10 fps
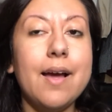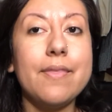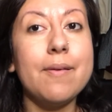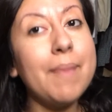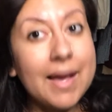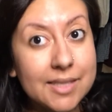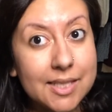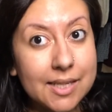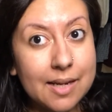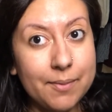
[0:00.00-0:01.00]
The mask
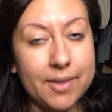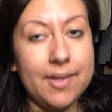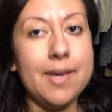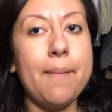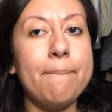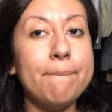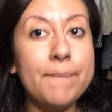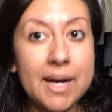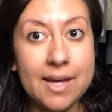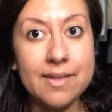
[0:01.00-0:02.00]
didn't come with it,
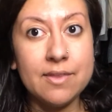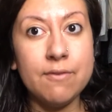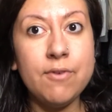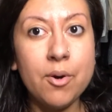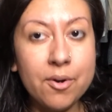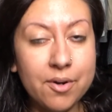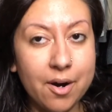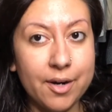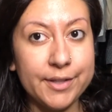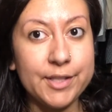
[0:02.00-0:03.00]
but the photo
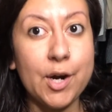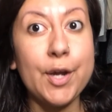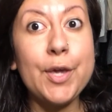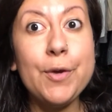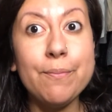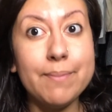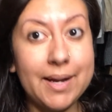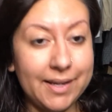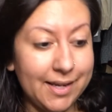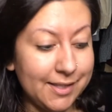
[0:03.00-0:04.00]
cards are
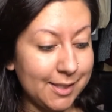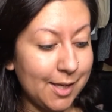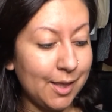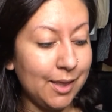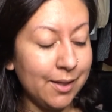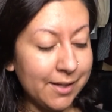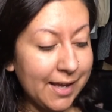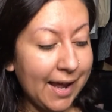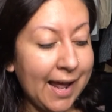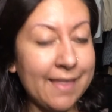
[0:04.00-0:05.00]
humongous. Look
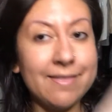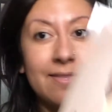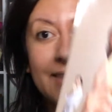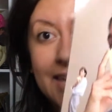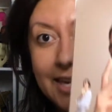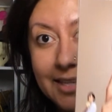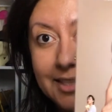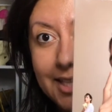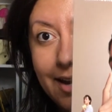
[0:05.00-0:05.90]
at these.